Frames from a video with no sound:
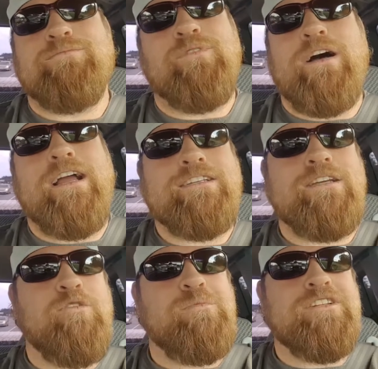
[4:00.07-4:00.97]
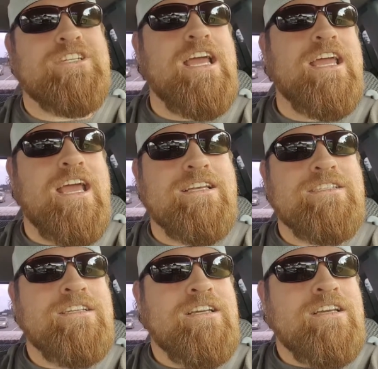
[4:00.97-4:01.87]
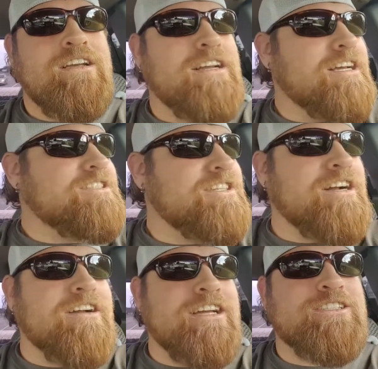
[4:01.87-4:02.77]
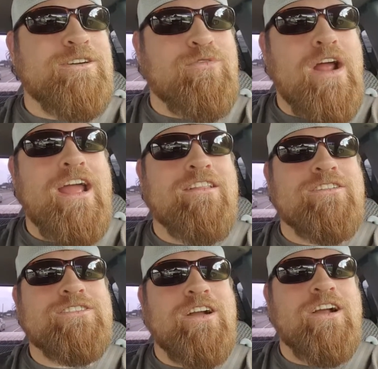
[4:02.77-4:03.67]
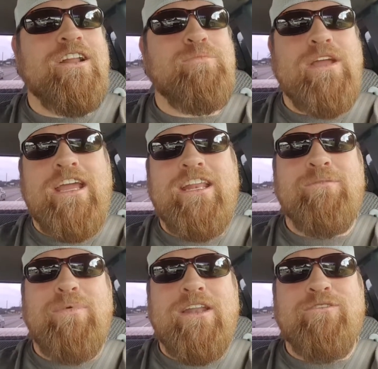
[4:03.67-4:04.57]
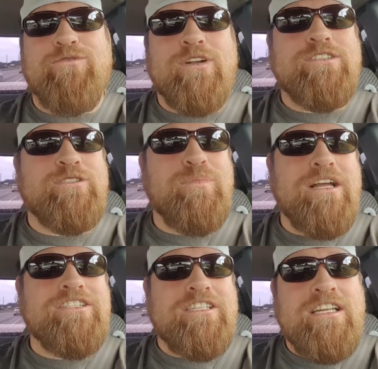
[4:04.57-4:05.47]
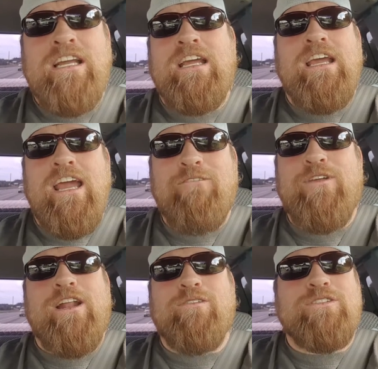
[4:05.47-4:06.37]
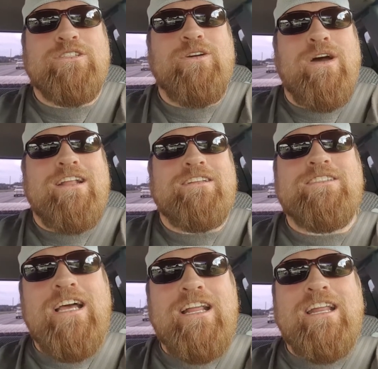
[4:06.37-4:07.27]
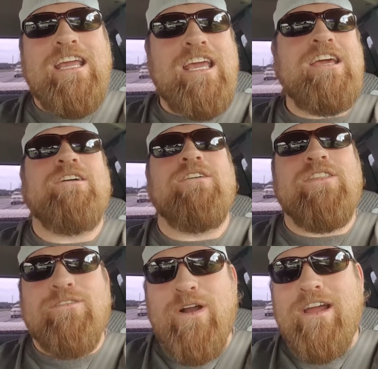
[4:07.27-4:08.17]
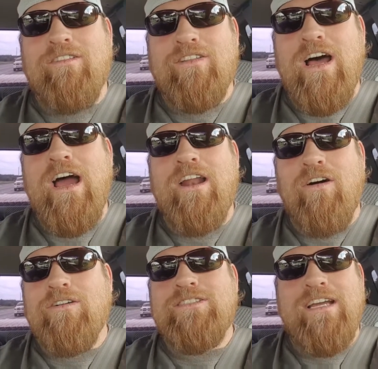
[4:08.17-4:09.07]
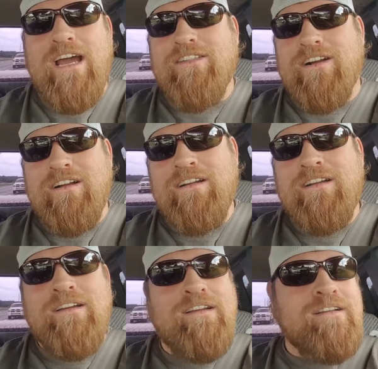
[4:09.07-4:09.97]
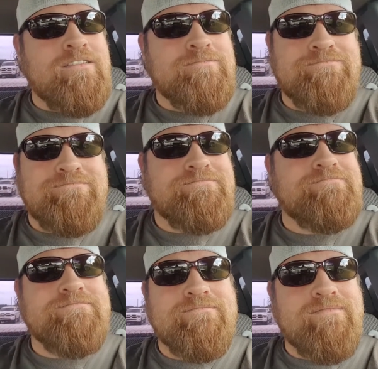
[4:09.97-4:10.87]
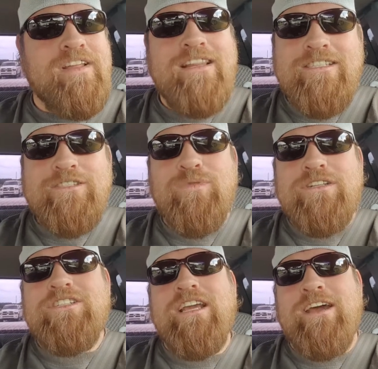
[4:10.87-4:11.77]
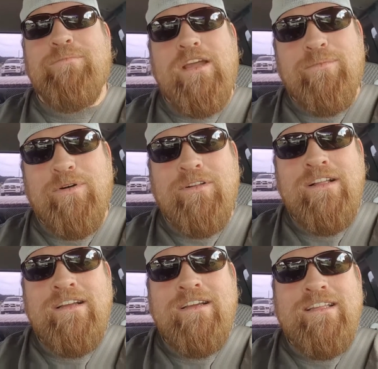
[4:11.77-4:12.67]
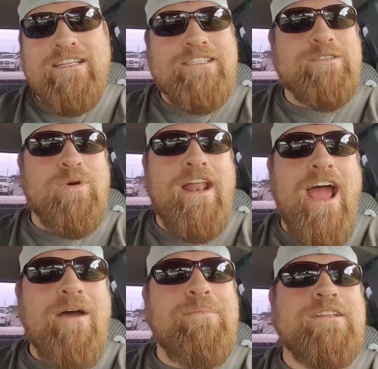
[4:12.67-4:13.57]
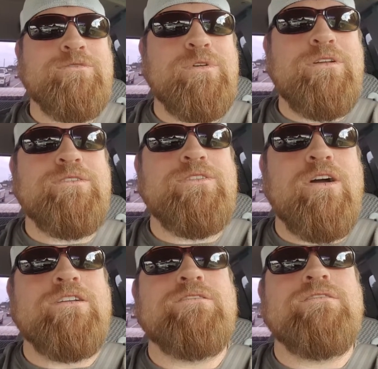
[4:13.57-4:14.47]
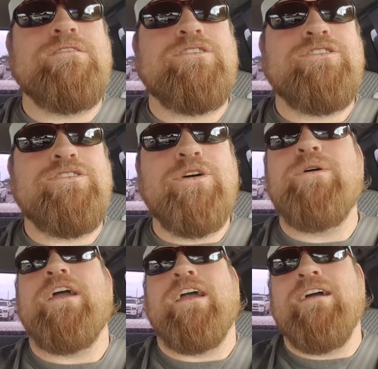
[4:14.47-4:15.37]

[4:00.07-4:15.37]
well, I guess they won't be JKs, your next generation of Wranglers are going to be independent front suspension if they don't just go ahead and decide to kill the Wrangler line altogether. This is what you get, people. This is what happens when you start suing.